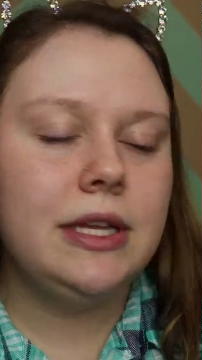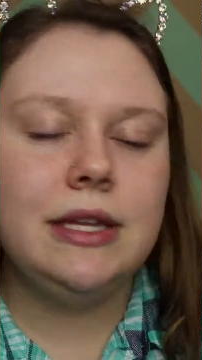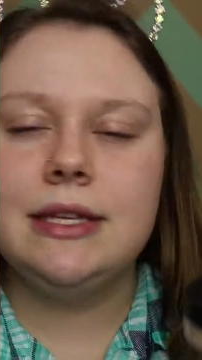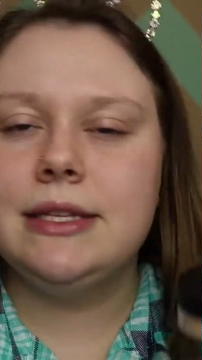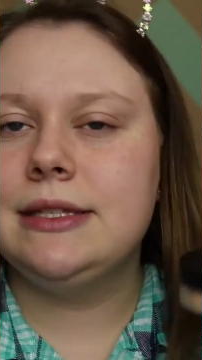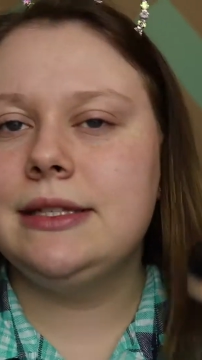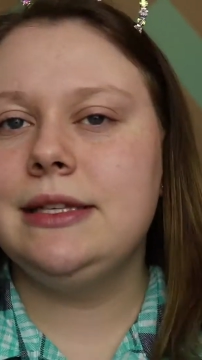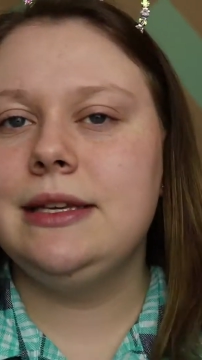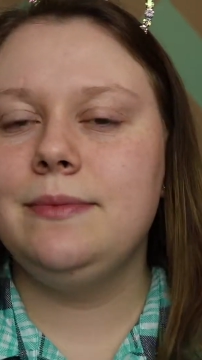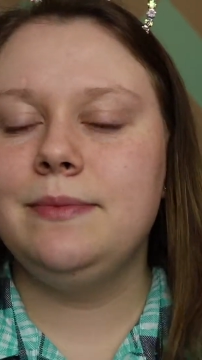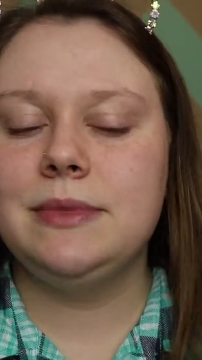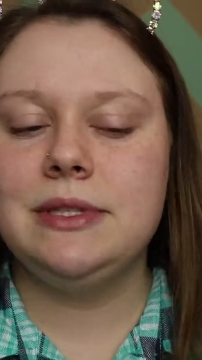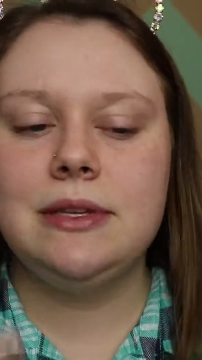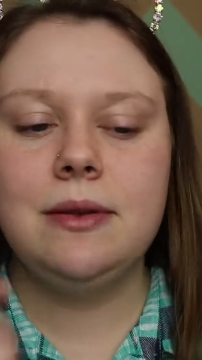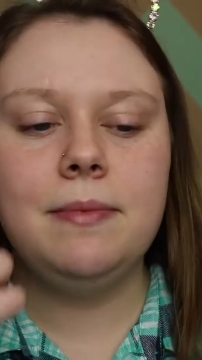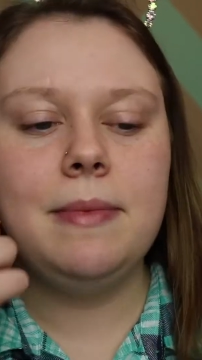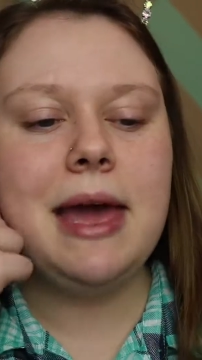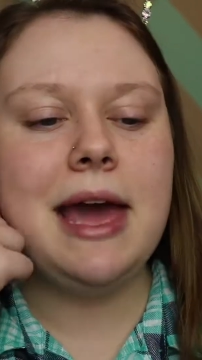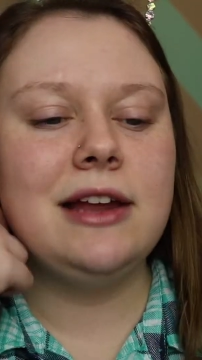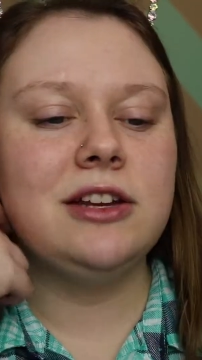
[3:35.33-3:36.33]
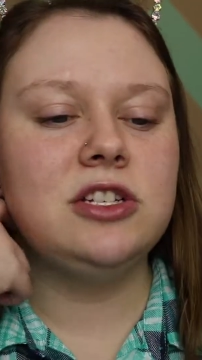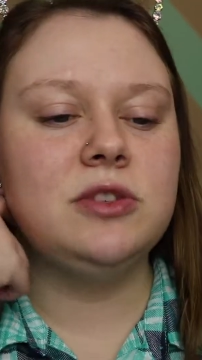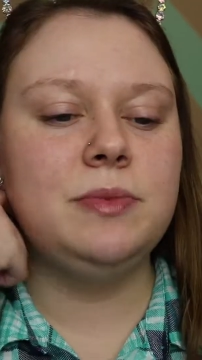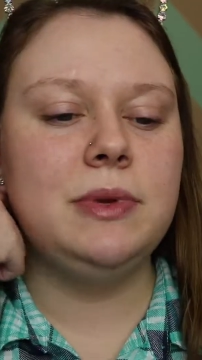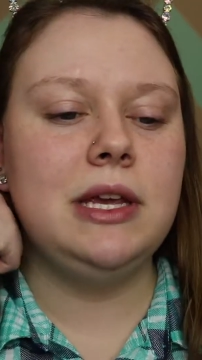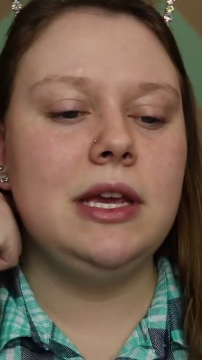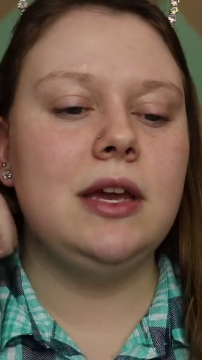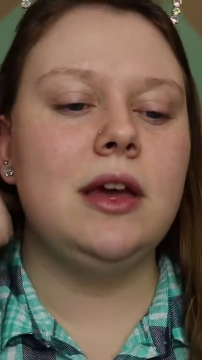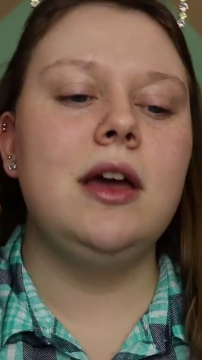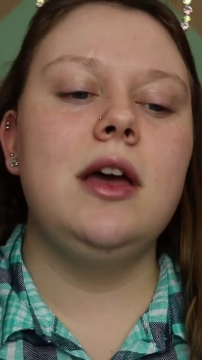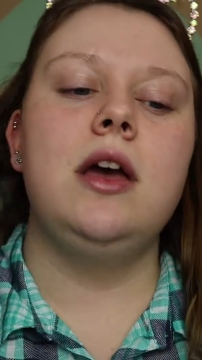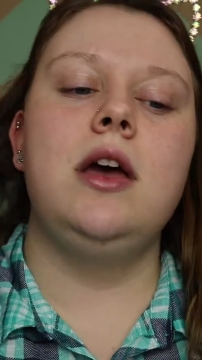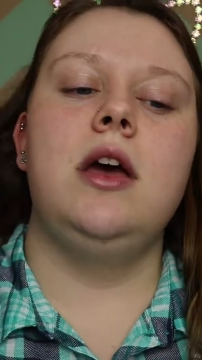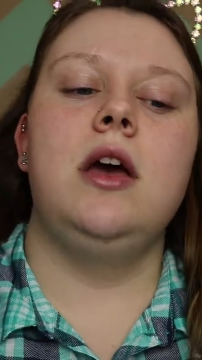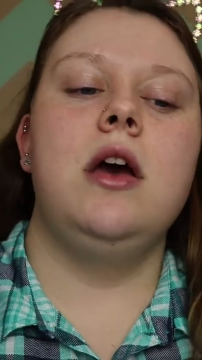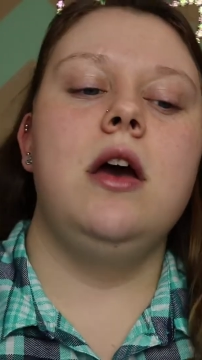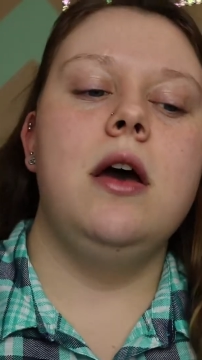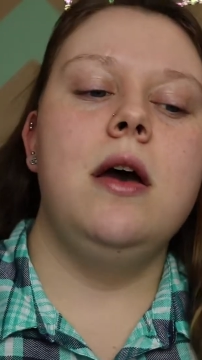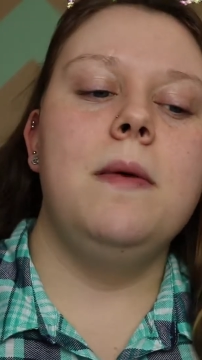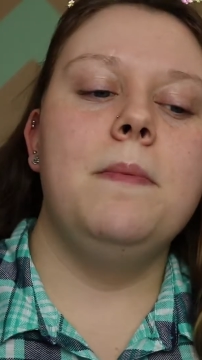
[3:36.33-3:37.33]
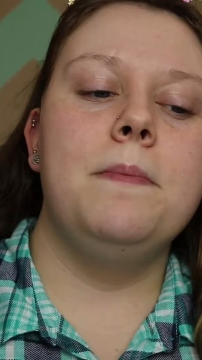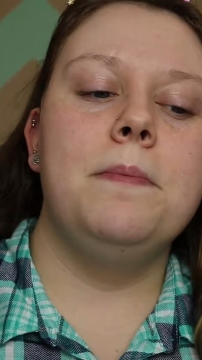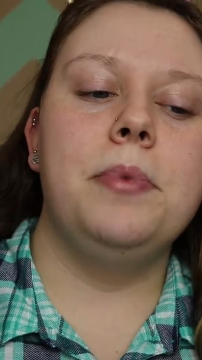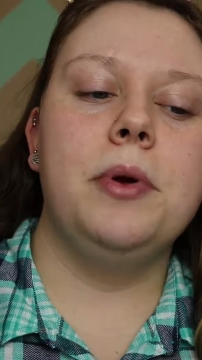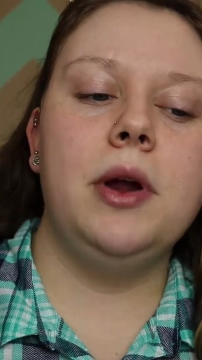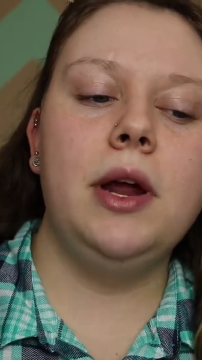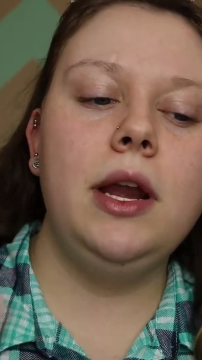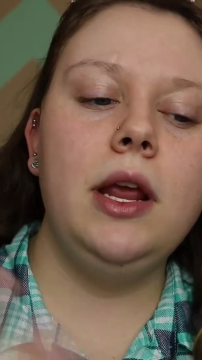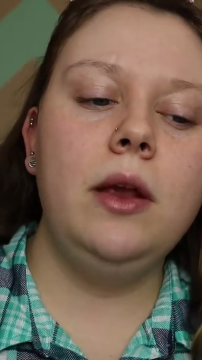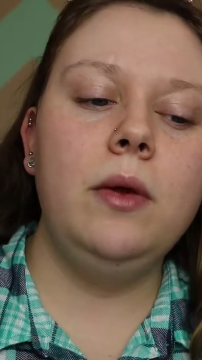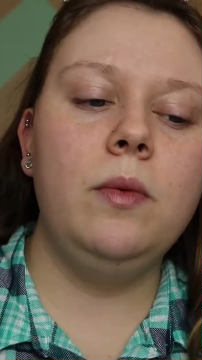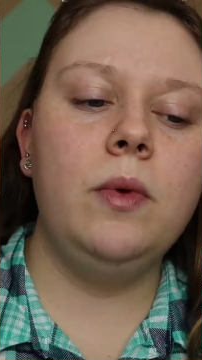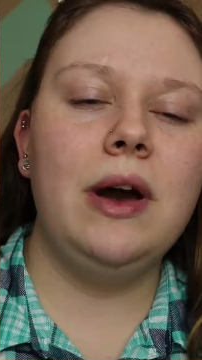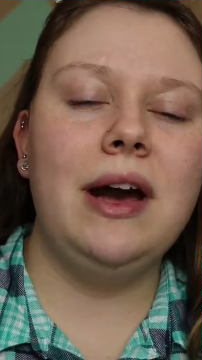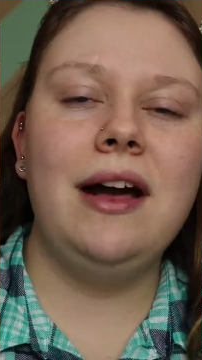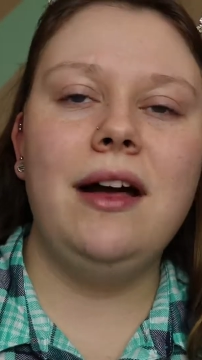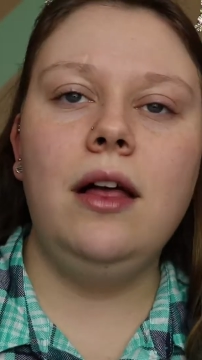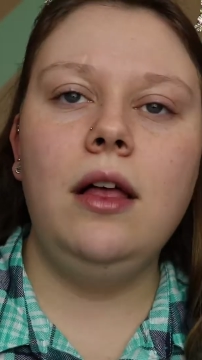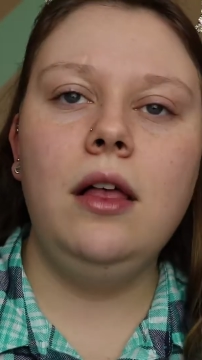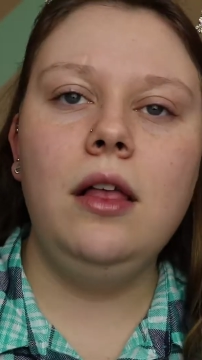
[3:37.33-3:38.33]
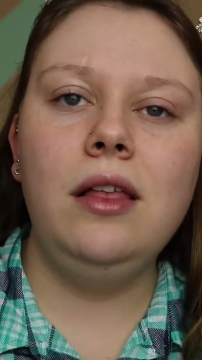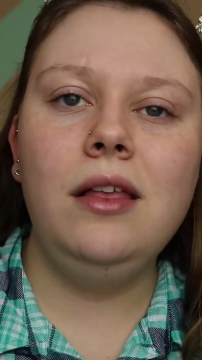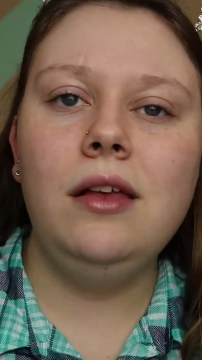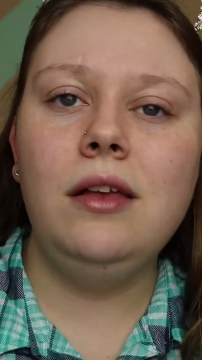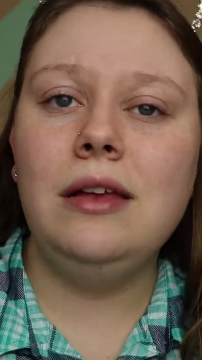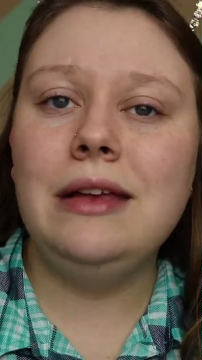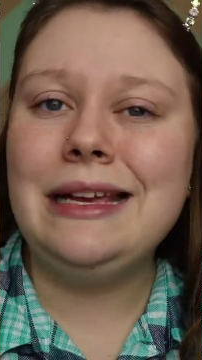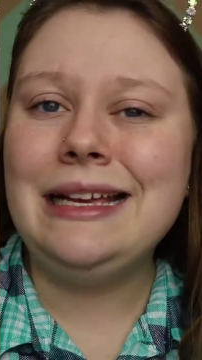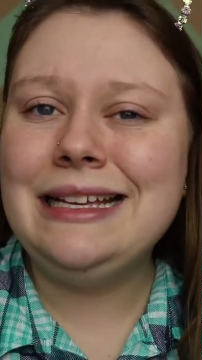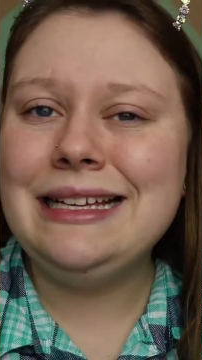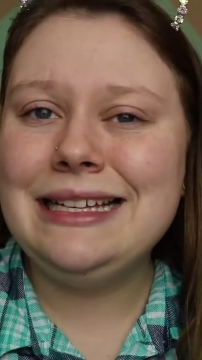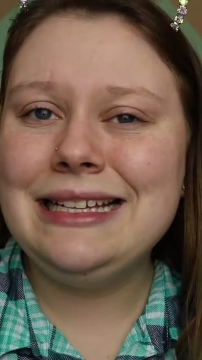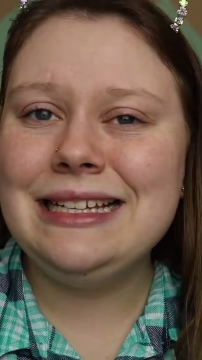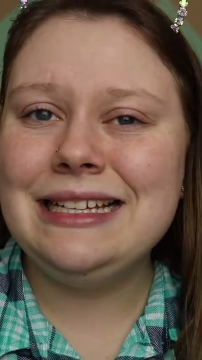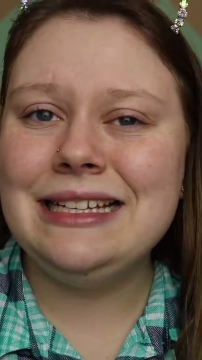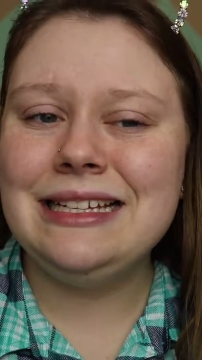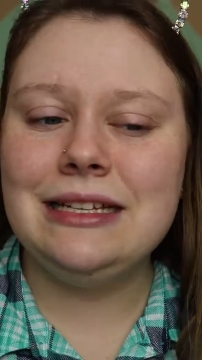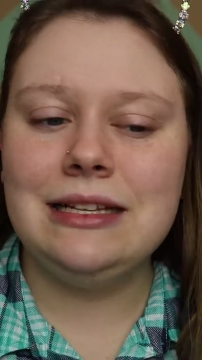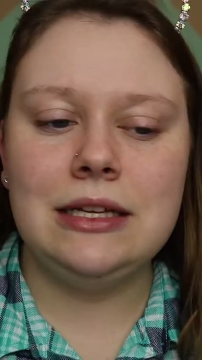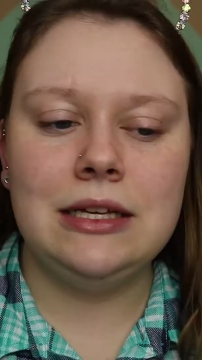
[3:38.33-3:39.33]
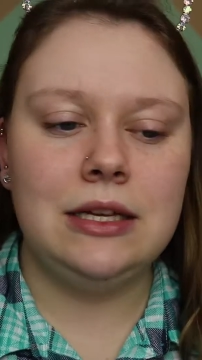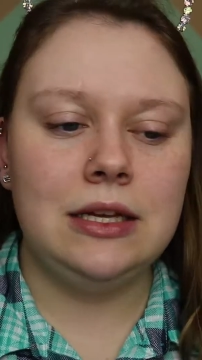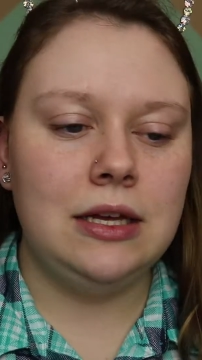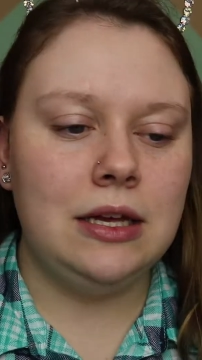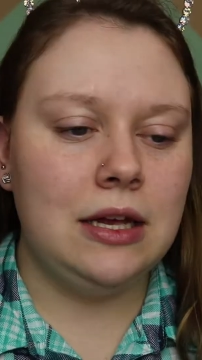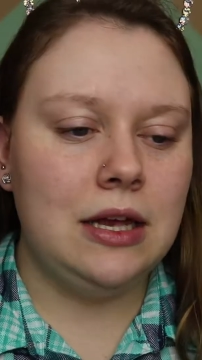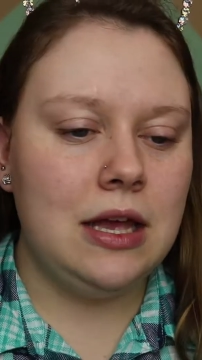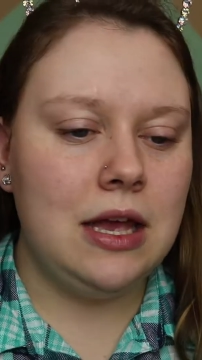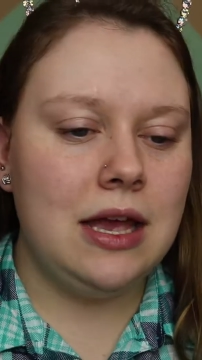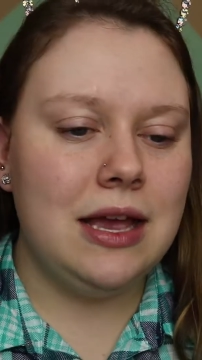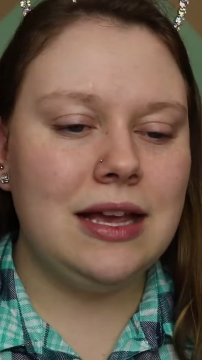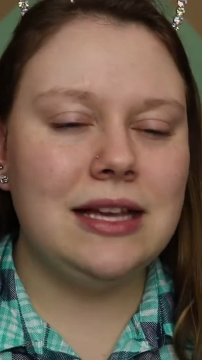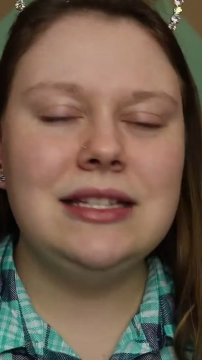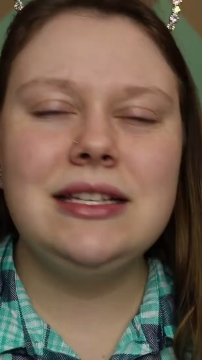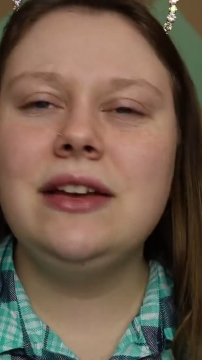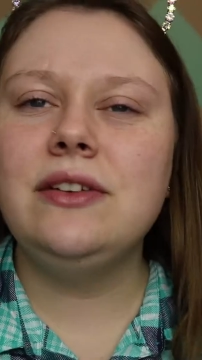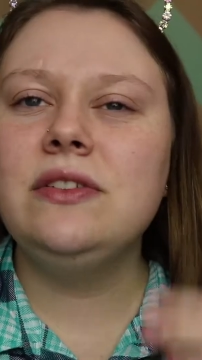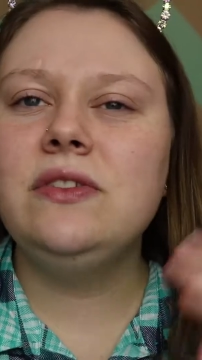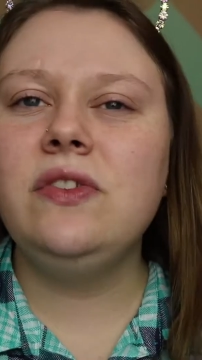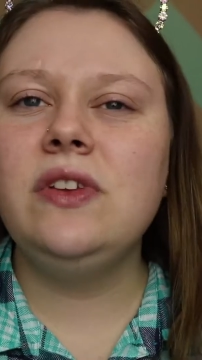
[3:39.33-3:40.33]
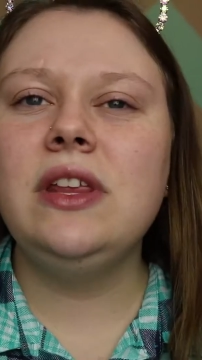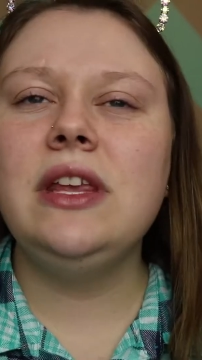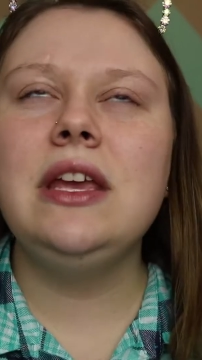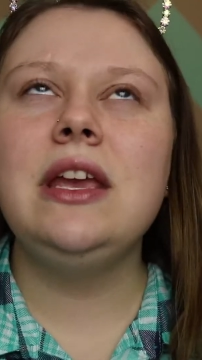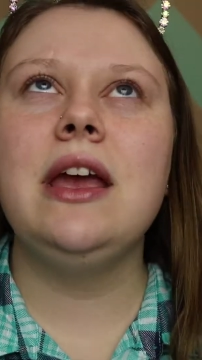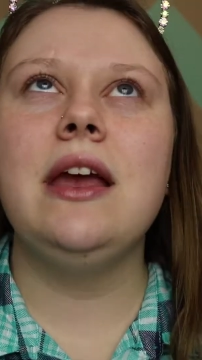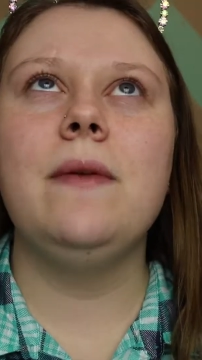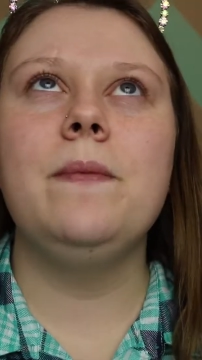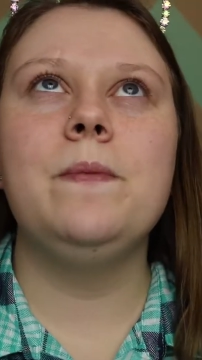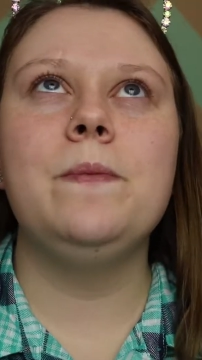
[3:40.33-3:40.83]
This seems to match me pretty well, because I always feel like